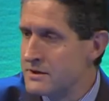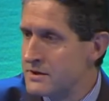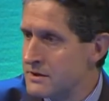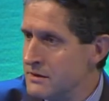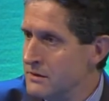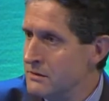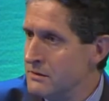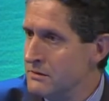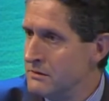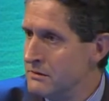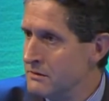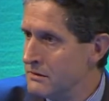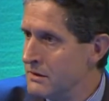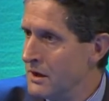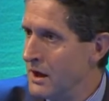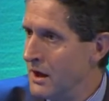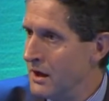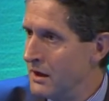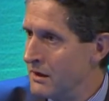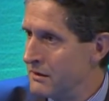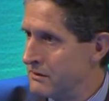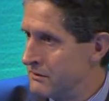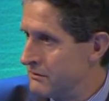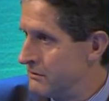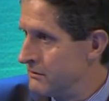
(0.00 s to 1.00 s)
to
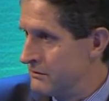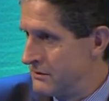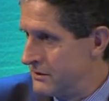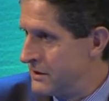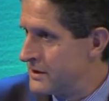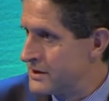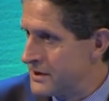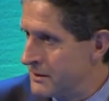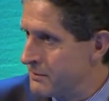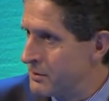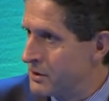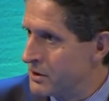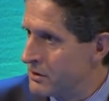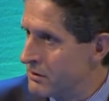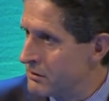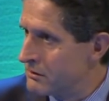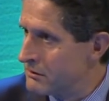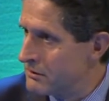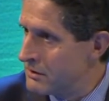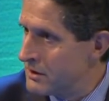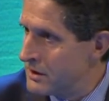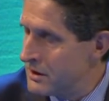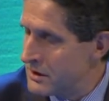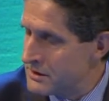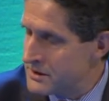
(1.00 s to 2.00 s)
the typical
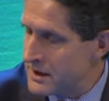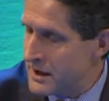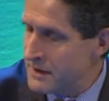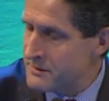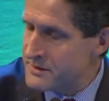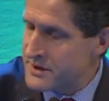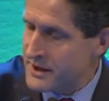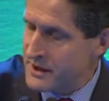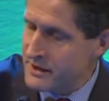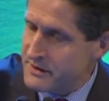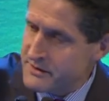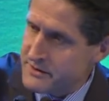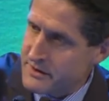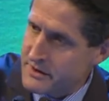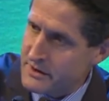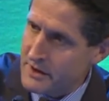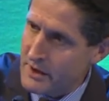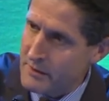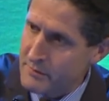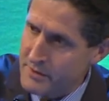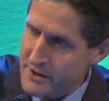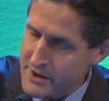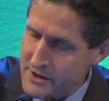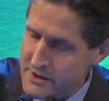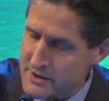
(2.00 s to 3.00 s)
timescales that
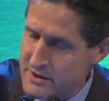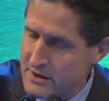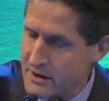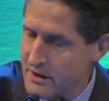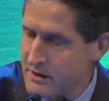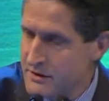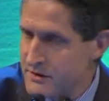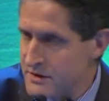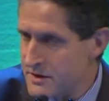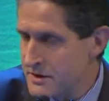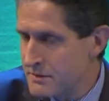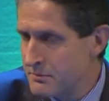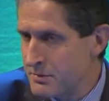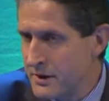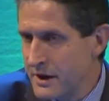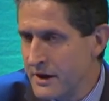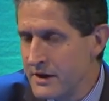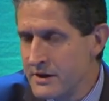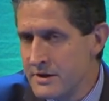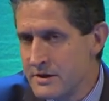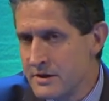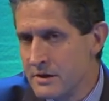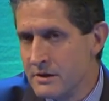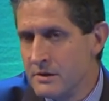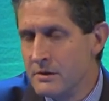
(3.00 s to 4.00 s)
company disclosures apply
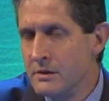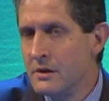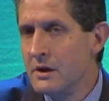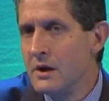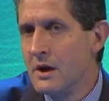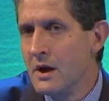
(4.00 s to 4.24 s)
to.